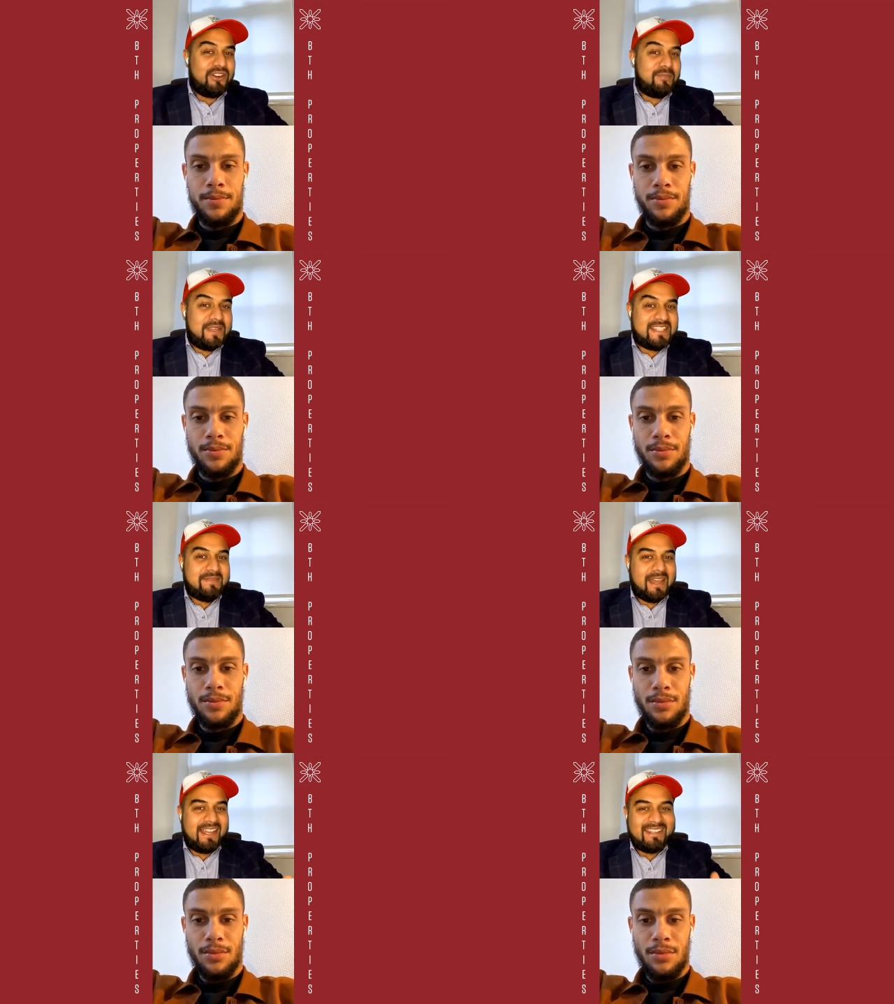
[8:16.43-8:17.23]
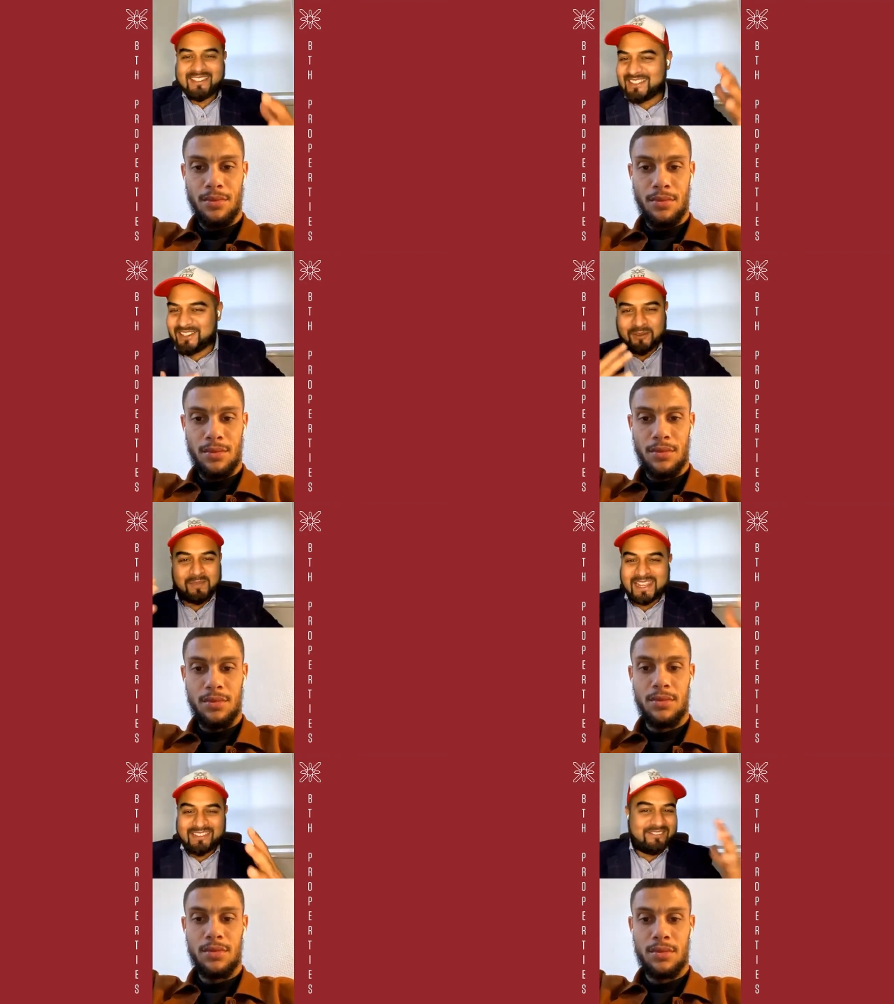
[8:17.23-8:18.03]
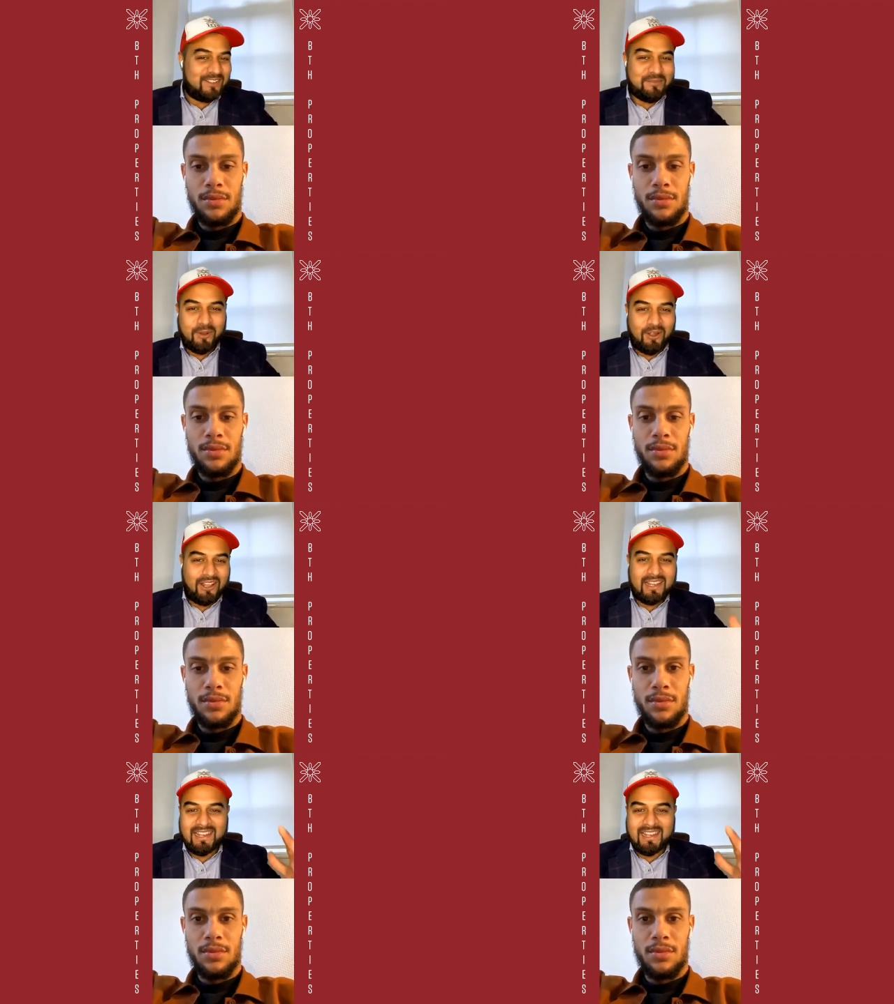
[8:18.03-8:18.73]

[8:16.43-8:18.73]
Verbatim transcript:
Speaker 1: a busy man, you know, playing football.